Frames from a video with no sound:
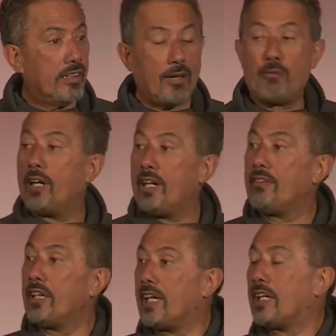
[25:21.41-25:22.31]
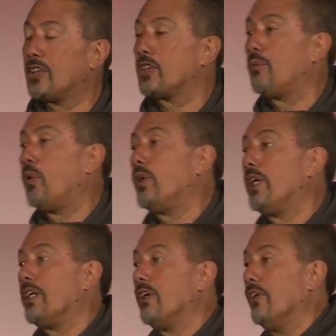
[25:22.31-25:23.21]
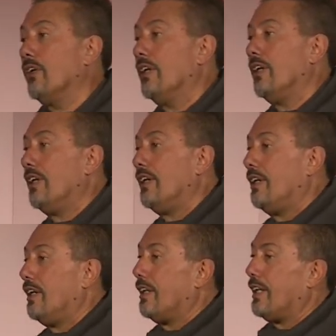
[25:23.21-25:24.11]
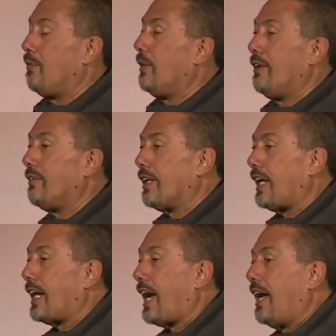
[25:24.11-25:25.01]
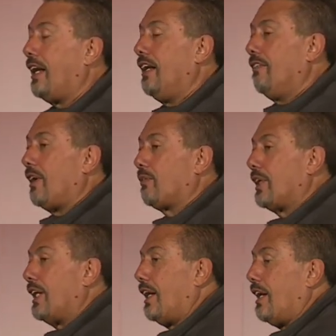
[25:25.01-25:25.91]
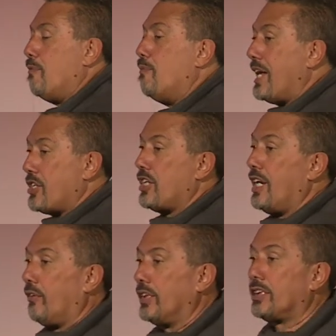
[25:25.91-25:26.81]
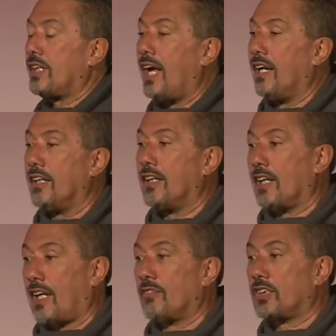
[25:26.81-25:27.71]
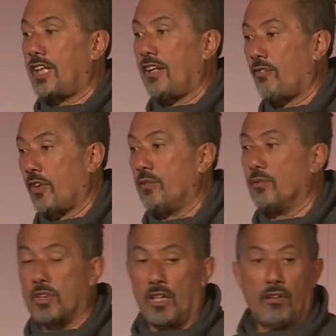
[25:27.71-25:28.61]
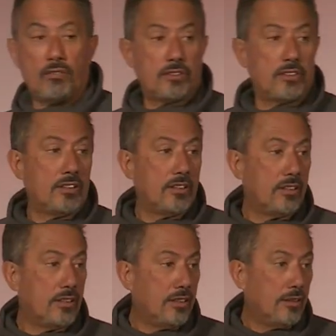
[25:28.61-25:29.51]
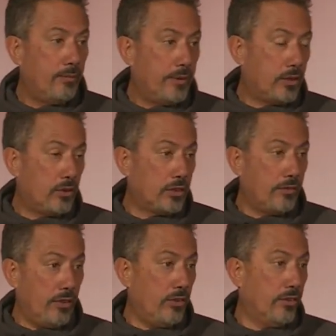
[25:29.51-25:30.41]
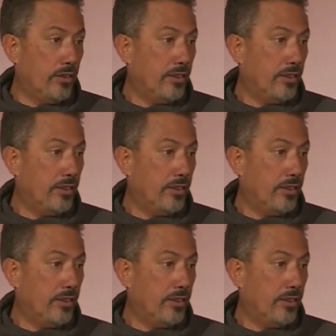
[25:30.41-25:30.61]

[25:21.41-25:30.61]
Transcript: They believe that they're disappointing you. They believe that they can't live up to that imaginary standard that they've set for themselves because of you.